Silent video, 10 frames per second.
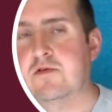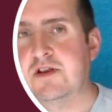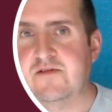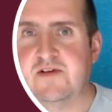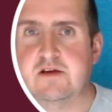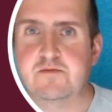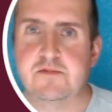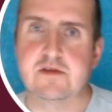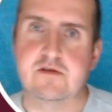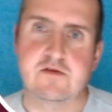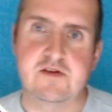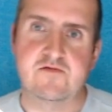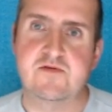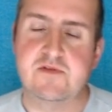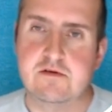in development to in
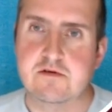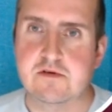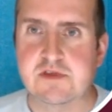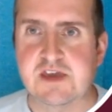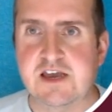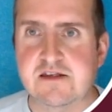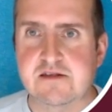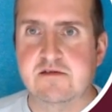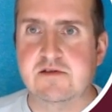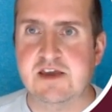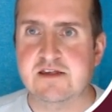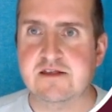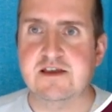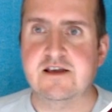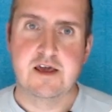review to test to
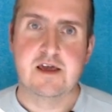testing